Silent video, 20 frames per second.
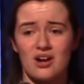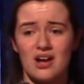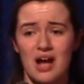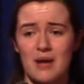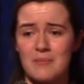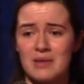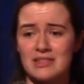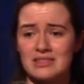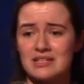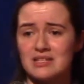
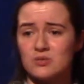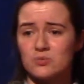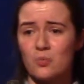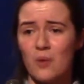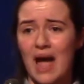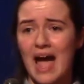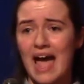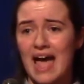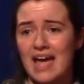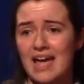coming this
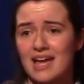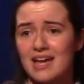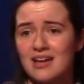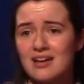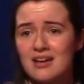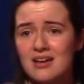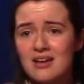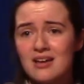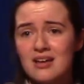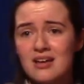way.
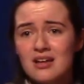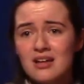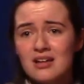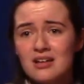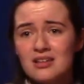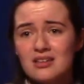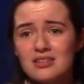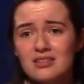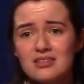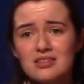
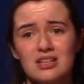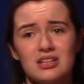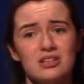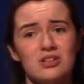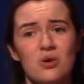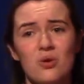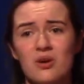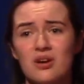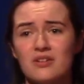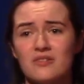The
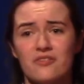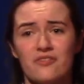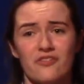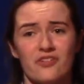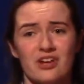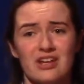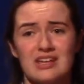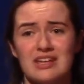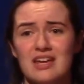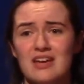Lord
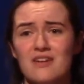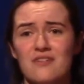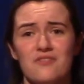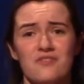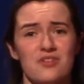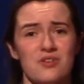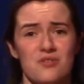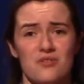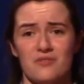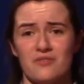forgive
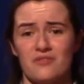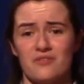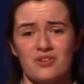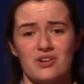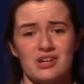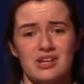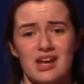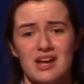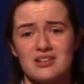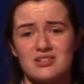you for
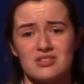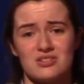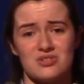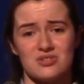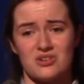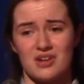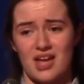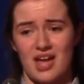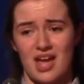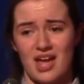
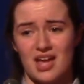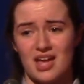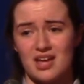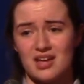yesterday.